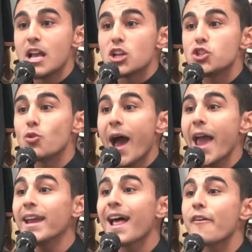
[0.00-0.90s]

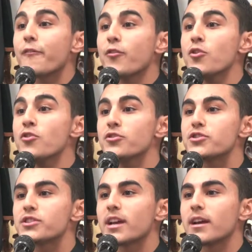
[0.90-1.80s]
Zuhair at
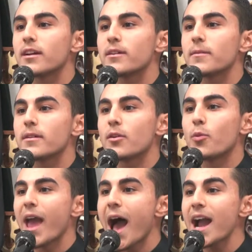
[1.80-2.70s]
first
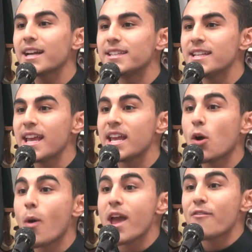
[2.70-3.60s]
reacted in
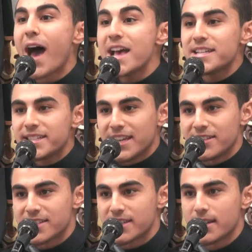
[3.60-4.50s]
a way of
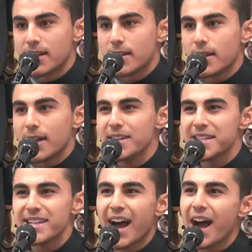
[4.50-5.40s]
hesitance. He
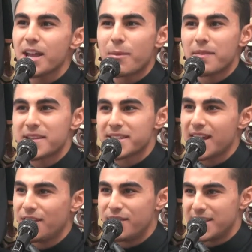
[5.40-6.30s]
said, I am on the
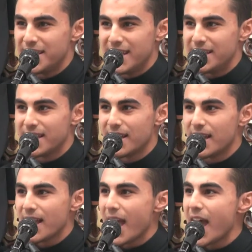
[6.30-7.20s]
side of Yazid.
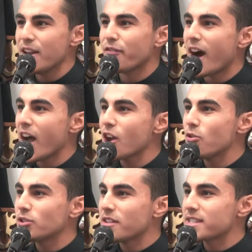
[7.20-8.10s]
And if I
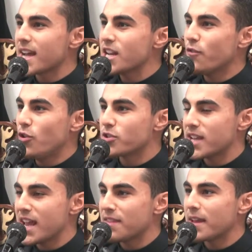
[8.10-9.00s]
go to the side of
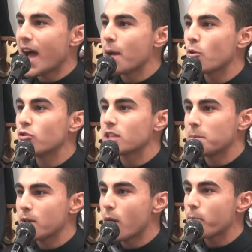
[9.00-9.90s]
Hussein, then I'm going to
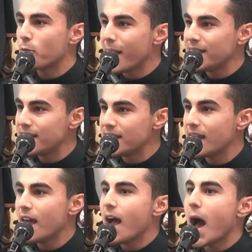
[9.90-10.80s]
be
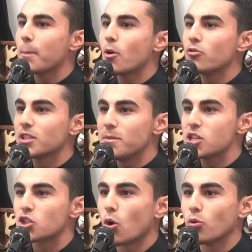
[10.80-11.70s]
reprimanded, I'm going to be
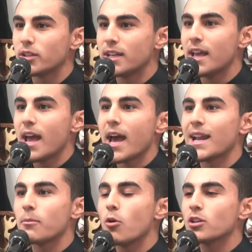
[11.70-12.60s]
scolded,
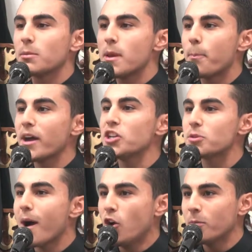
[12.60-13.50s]
and I'm going to be
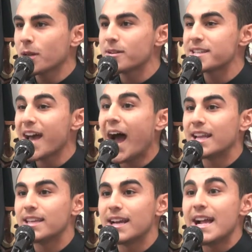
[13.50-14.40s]
punished by Umar ibn
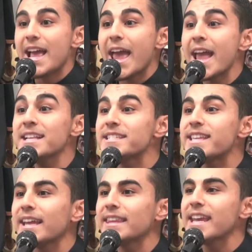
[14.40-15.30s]
Sa'ad.
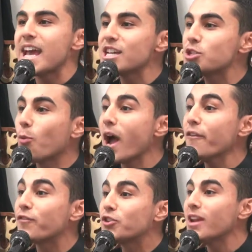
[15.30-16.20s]
Instantly, his
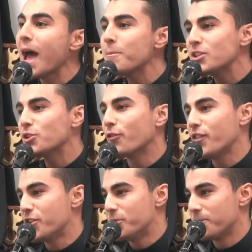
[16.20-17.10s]
wife Dulham
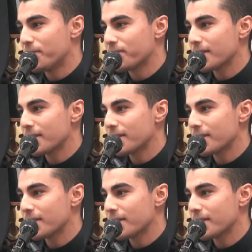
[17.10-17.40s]
interfered.